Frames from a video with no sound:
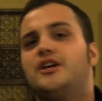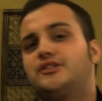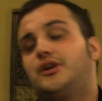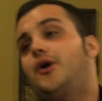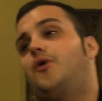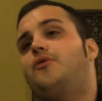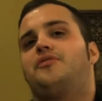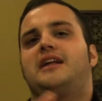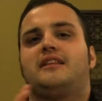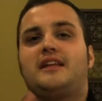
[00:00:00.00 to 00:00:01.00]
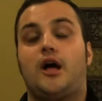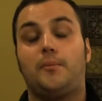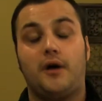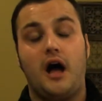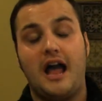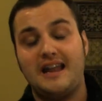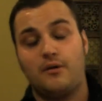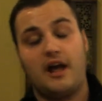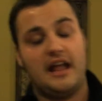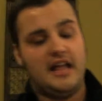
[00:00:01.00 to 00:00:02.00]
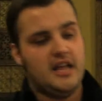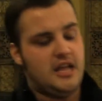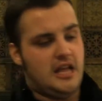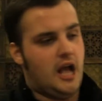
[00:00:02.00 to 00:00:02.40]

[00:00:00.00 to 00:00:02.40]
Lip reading: So that didn't help. Anyway,